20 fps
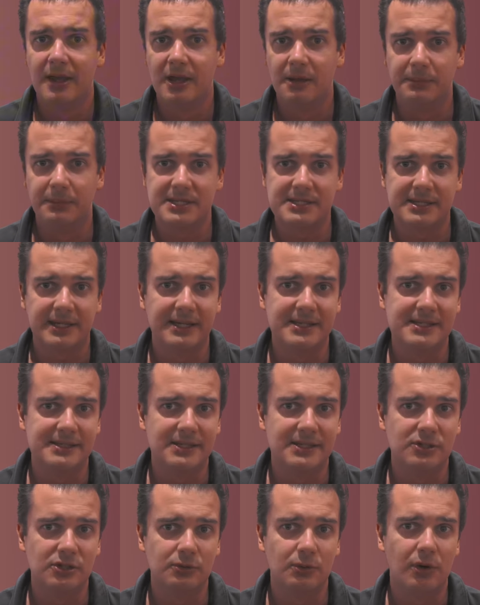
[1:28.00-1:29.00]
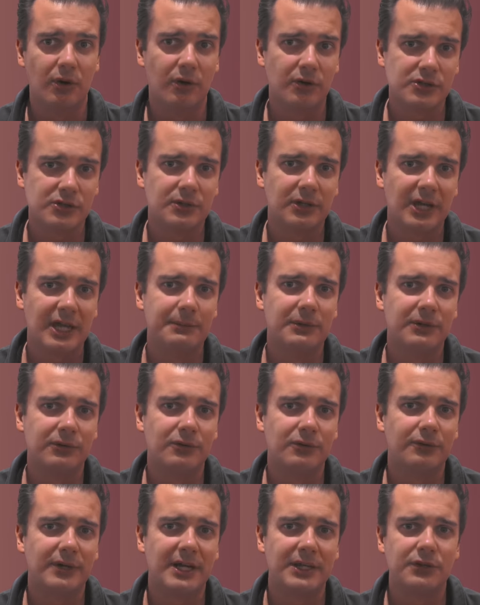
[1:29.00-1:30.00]
Besides this, you are also able
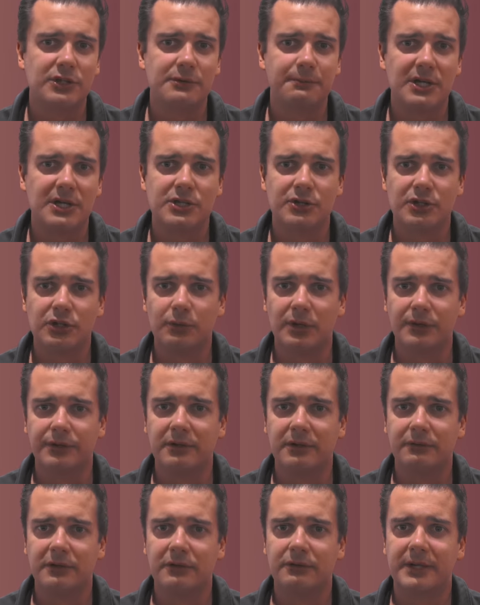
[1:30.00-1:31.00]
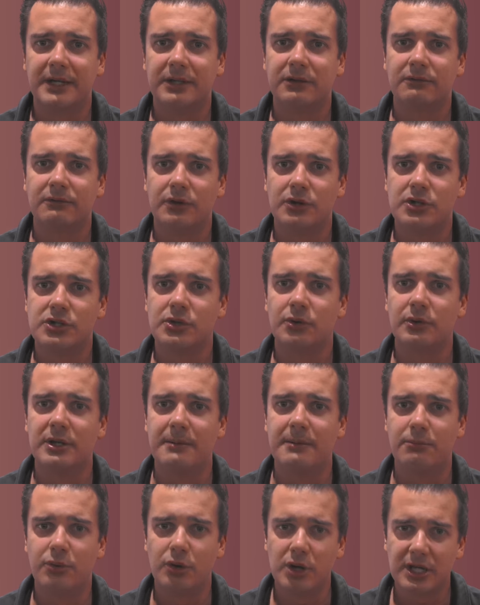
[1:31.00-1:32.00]
to find the special 25th
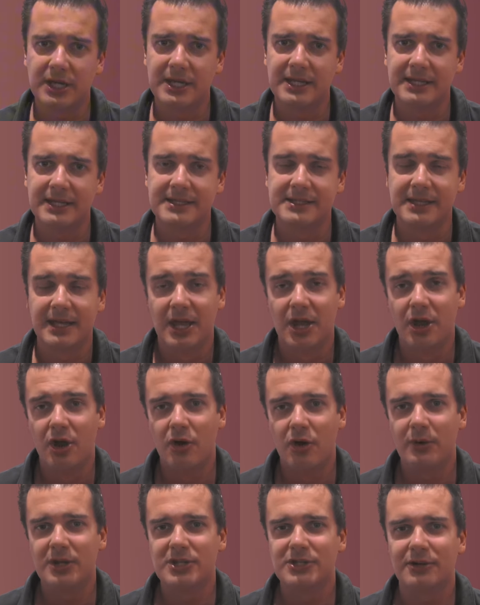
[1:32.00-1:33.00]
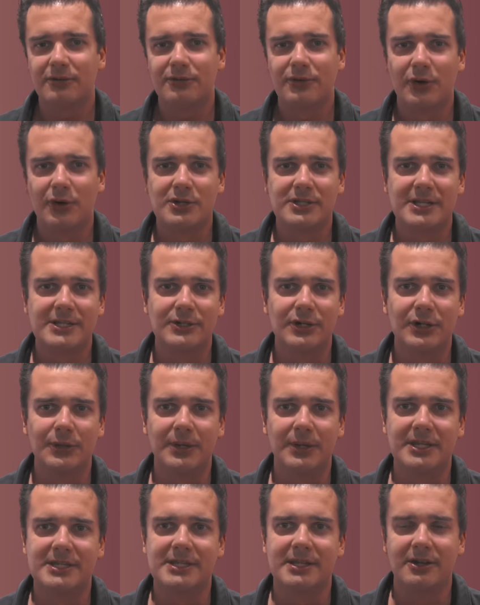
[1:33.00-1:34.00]
anniversary brick in it, which of course is
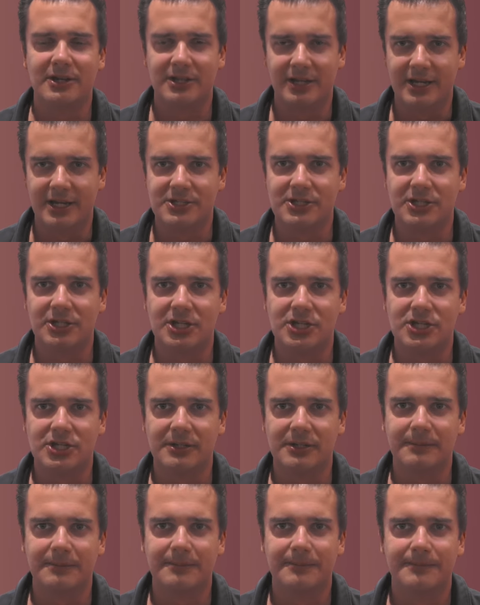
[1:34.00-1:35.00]
always a nice addition.